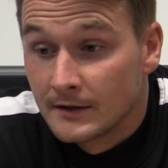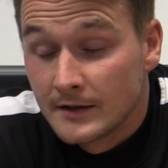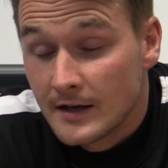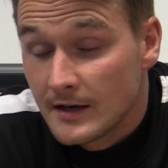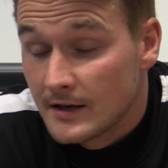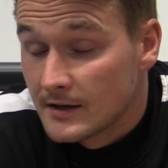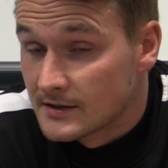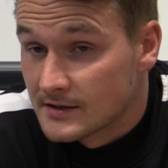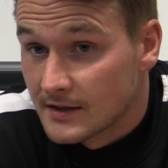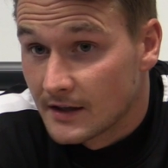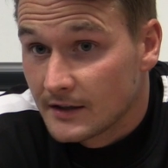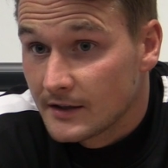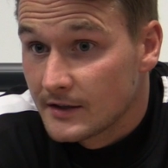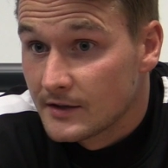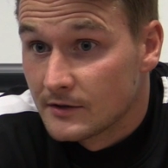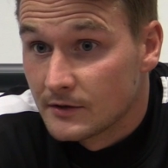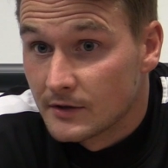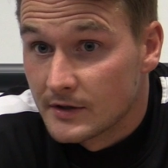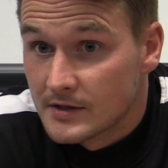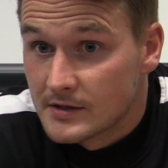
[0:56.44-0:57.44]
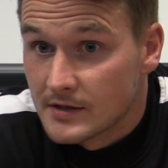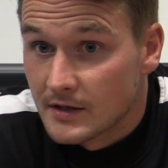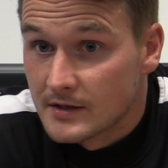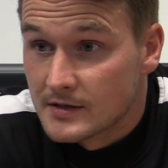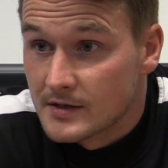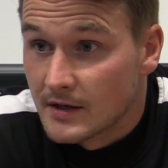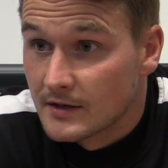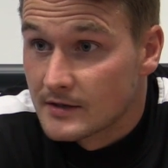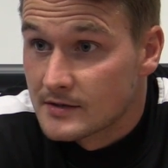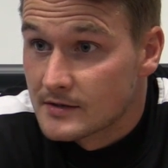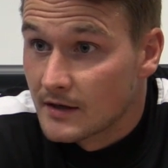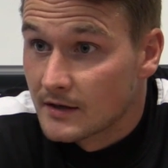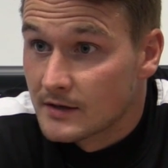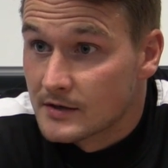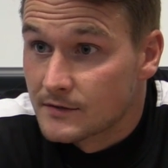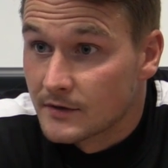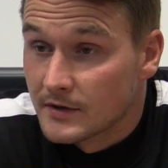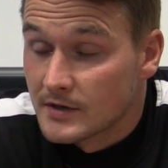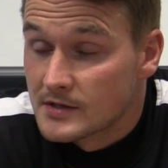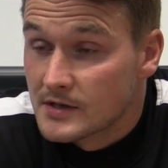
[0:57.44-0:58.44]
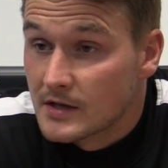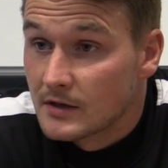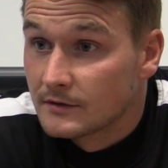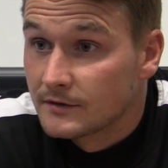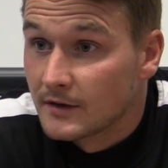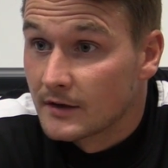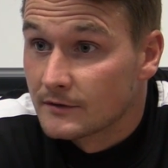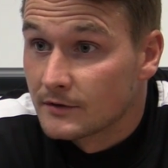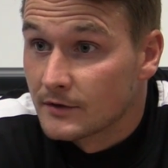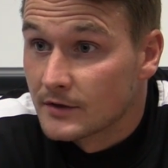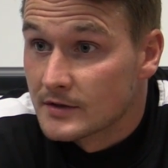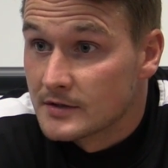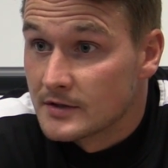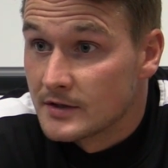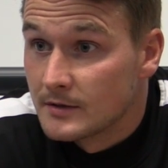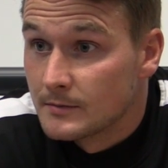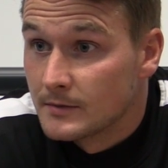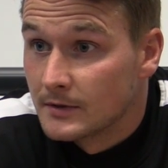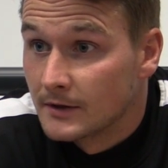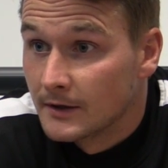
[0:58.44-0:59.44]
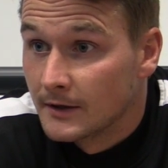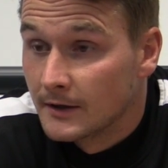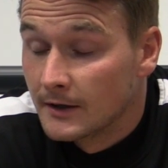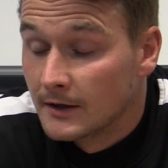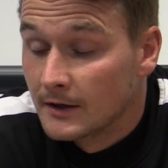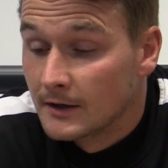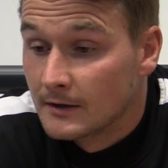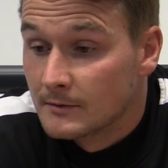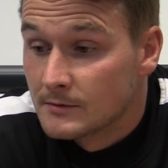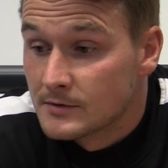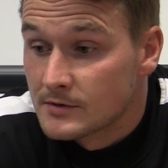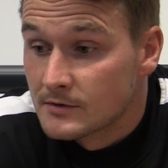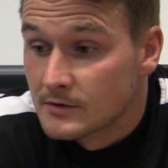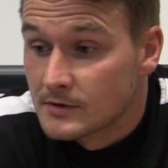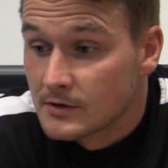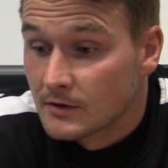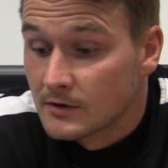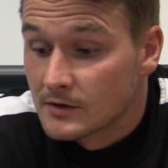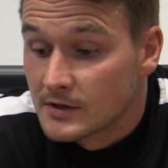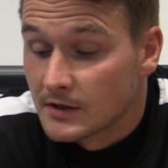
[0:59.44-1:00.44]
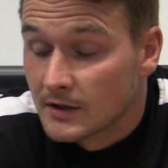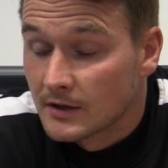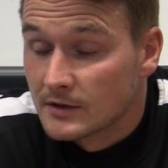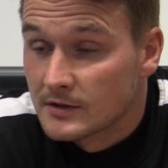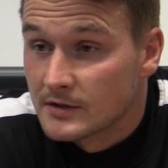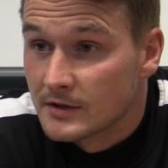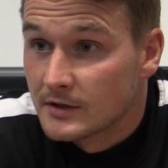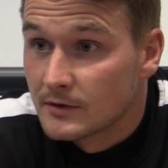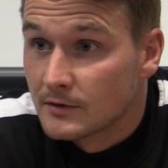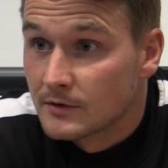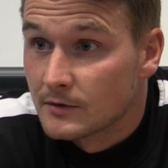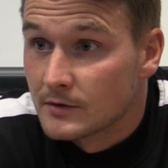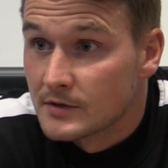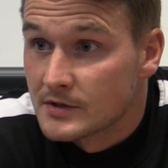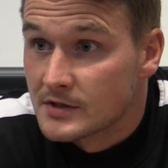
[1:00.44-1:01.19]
Yeah, exactly. You set your high standards for yourself and for the team. So as long as you can continue through the